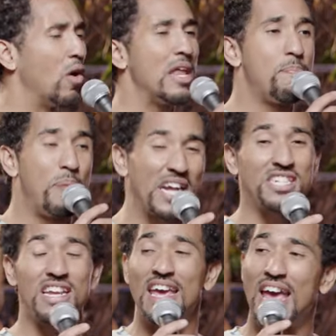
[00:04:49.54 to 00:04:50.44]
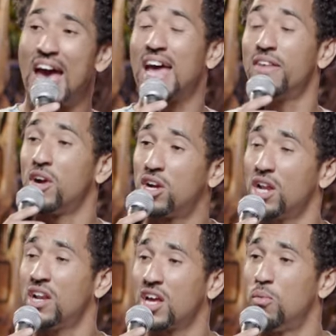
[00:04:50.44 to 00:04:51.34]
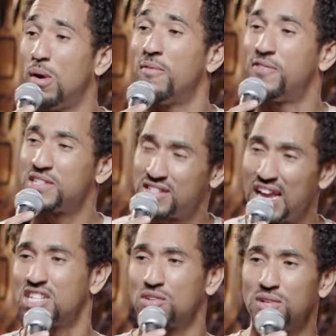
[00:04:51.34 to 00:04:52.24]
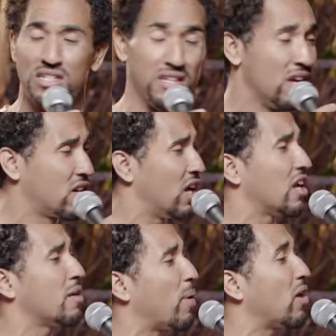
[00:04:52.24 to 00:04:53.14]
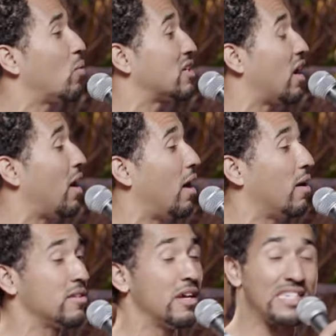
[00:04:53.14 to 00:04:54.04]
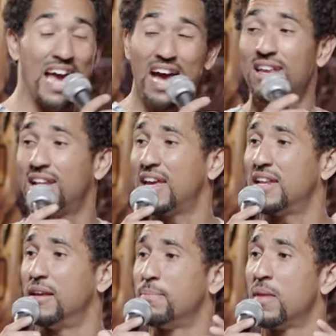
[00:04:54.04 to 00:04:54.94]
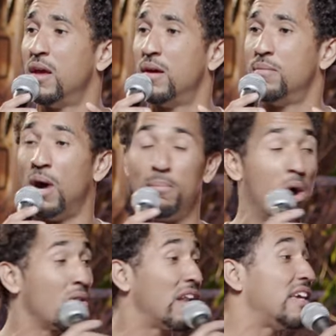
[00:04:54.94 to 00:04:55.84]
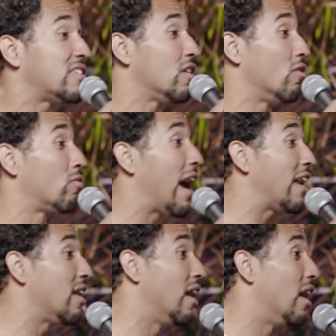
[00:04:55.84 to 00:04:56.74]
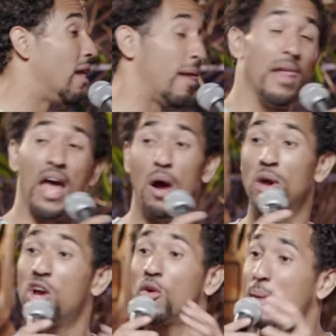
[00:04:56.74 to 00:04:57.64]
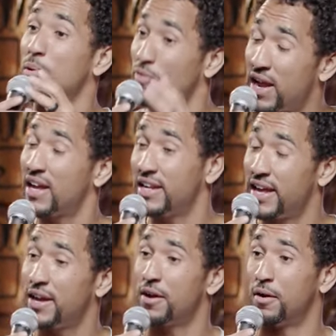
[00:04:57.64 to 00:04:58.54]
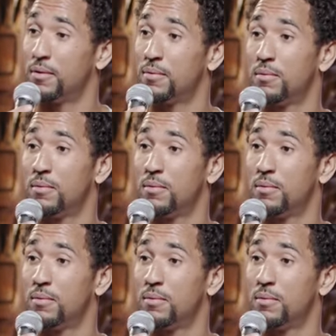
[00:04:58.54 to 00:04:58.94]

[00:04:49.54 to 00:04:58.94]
only picture they had of a good-looking woman for centuries, good-looking person, was the Italian lady, Mona Lisa, right? And we gonna keep it real in here.